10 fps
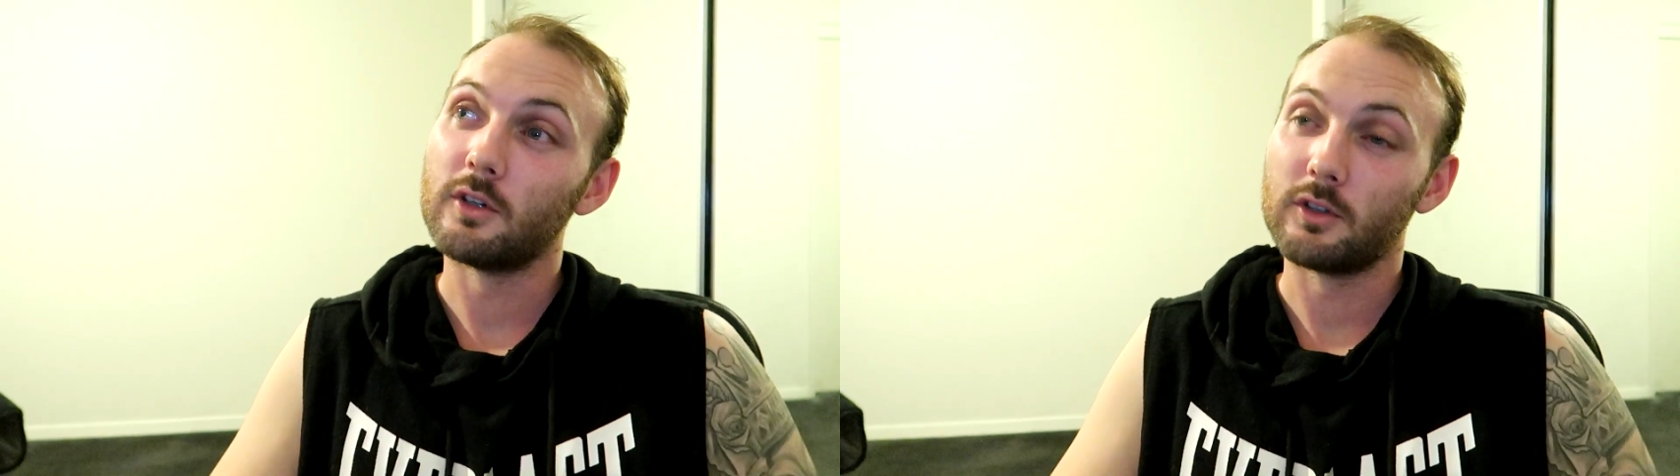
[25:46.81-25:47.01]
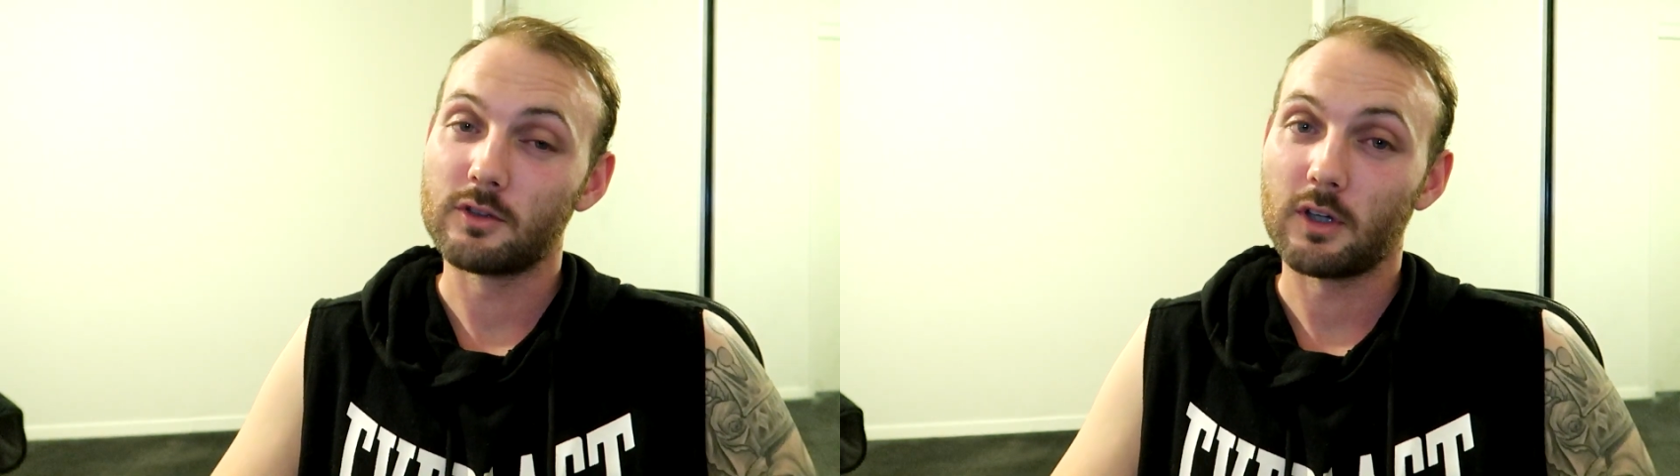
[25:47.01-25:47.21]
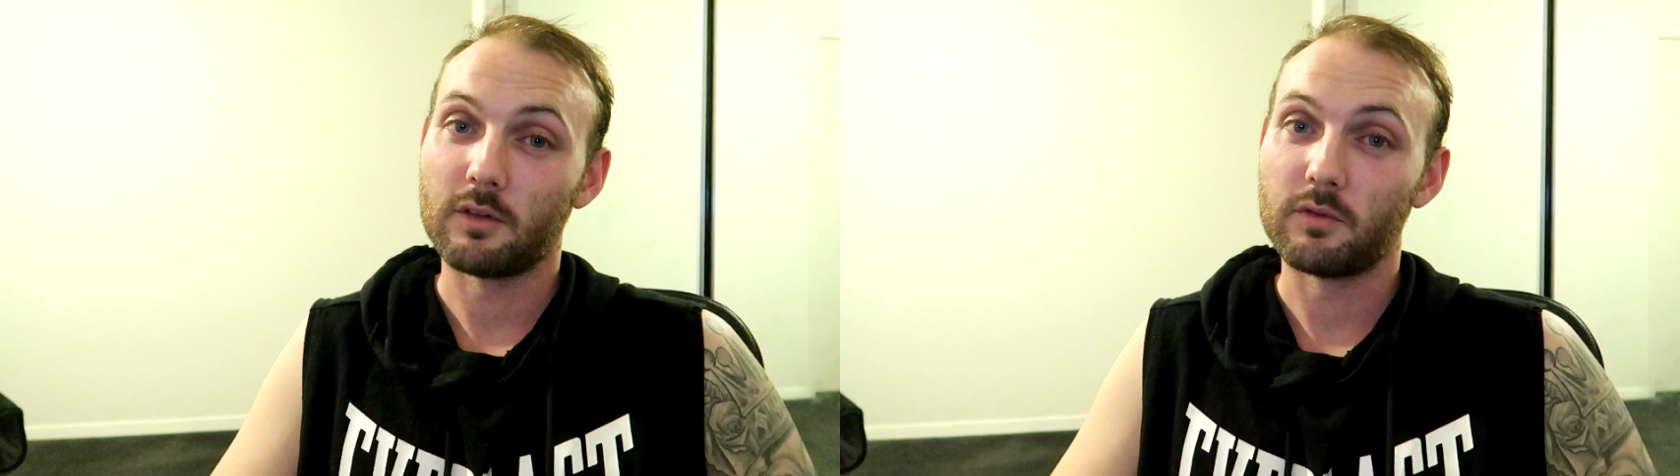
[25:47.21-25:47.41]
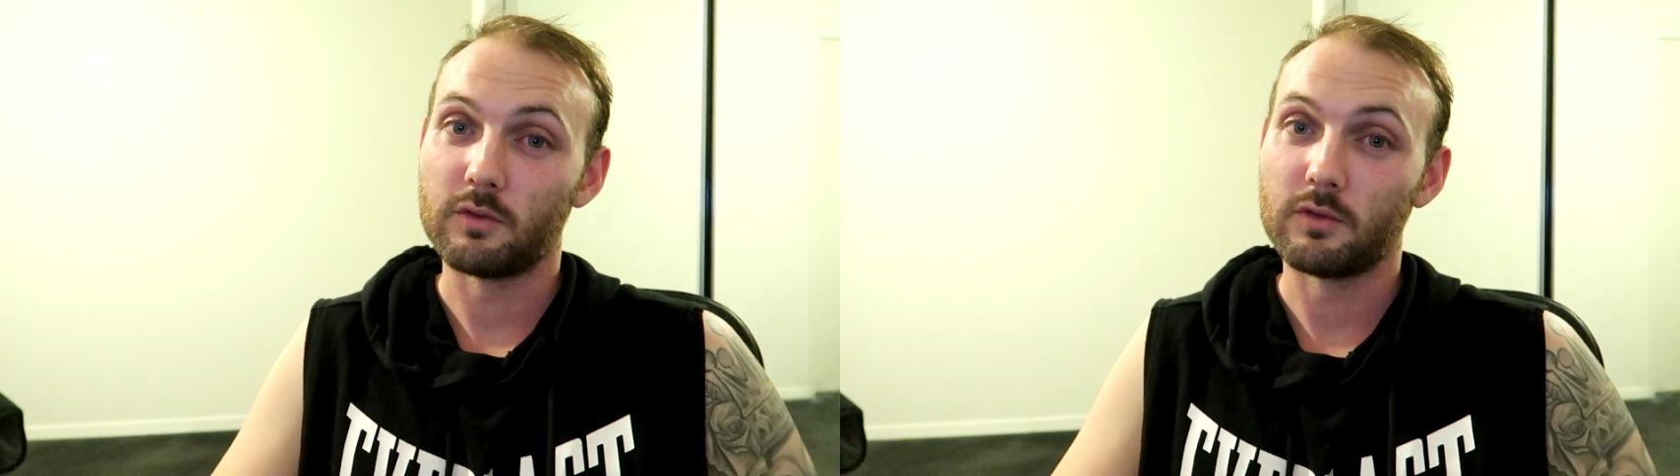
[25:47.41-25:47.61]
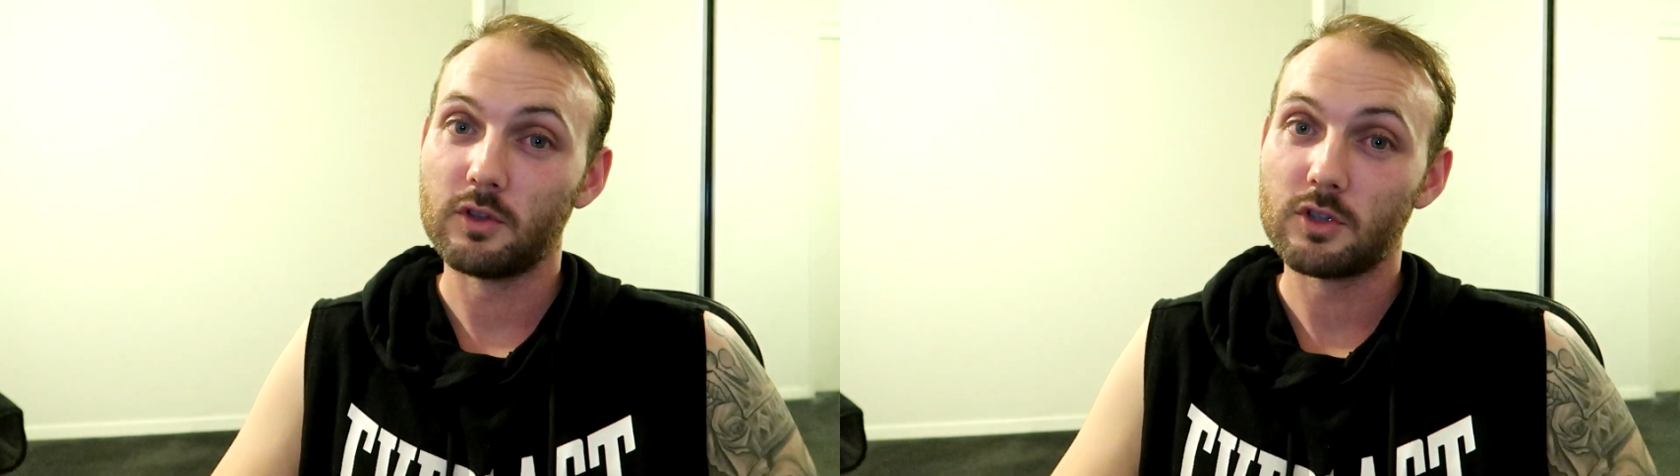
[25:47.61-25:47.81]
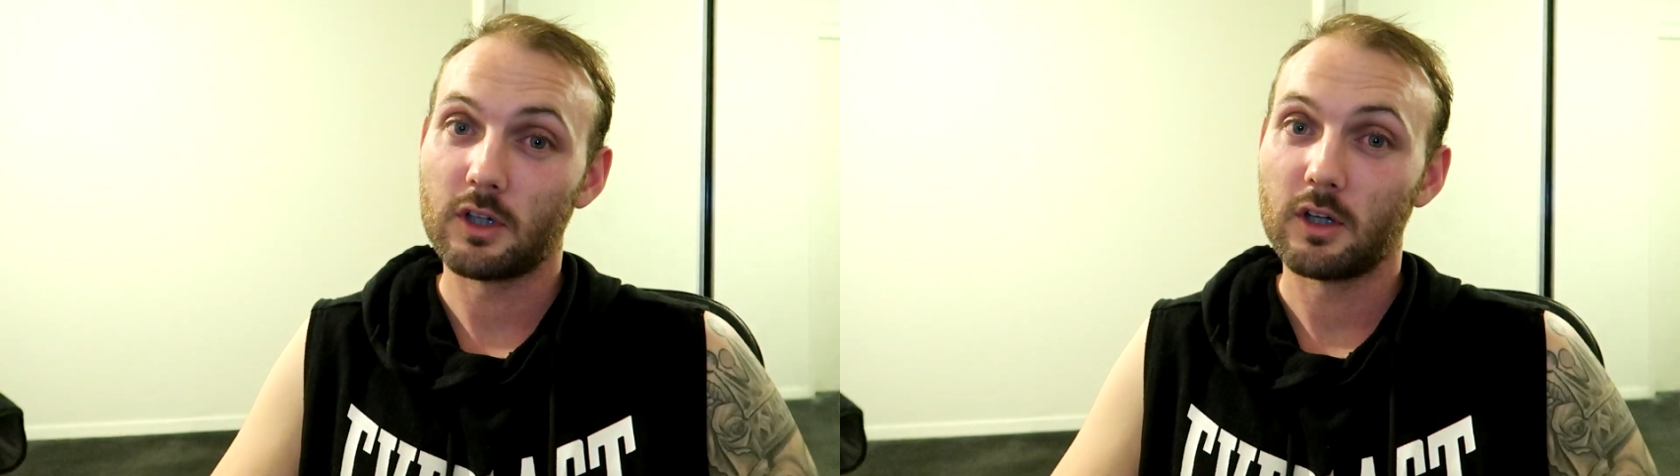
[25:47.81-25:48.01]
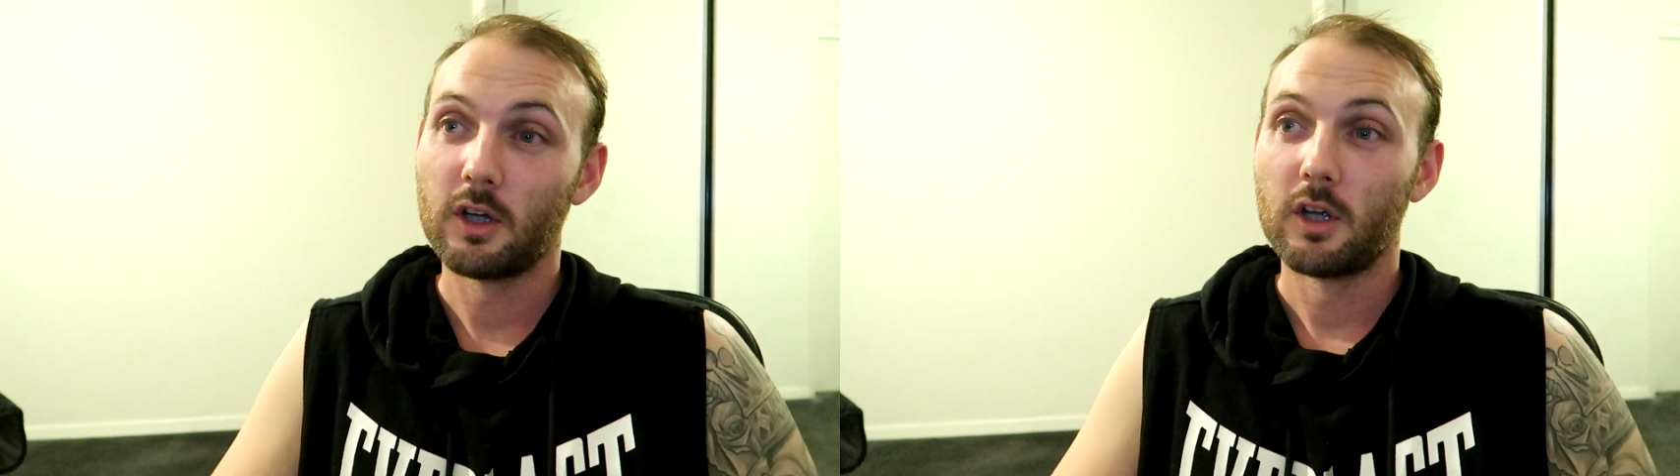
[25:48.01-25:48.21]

are excited for the future.